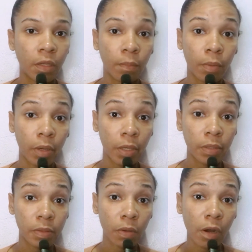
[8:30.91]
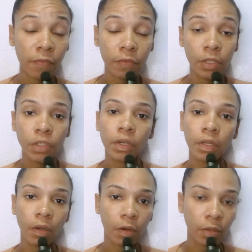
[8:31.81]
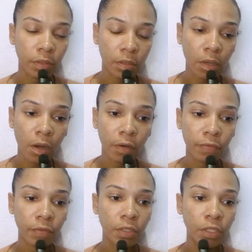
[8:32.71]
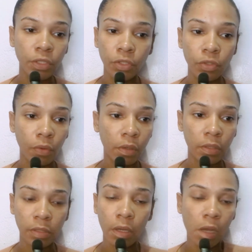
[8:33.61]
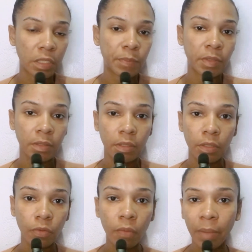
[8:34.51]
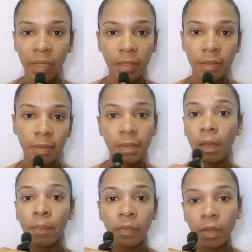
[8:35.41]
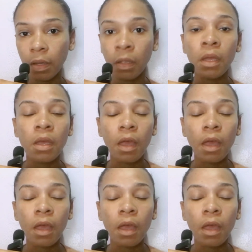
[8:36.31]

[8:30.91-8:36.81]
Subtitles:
the boys' orphanage or the girls' orphanage or the hospital, you know, buy something